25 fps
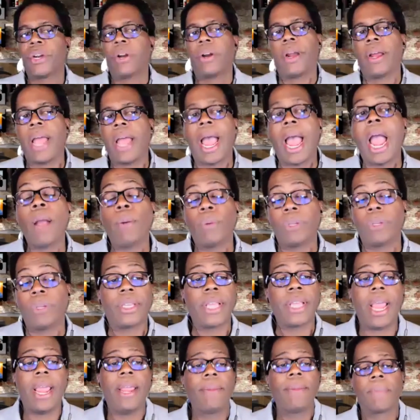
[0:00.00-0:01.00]
I would
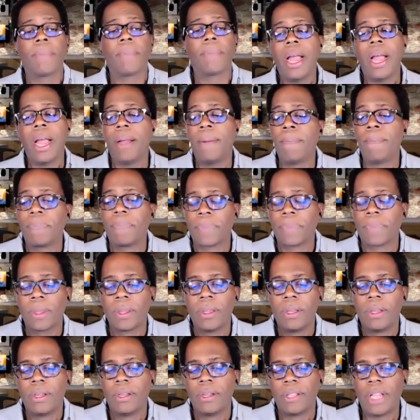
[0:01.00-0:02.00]
say that,
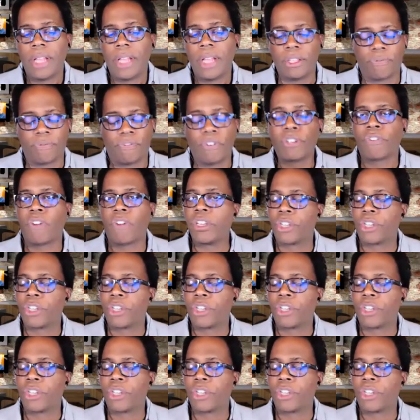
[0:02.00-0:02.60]
first of all,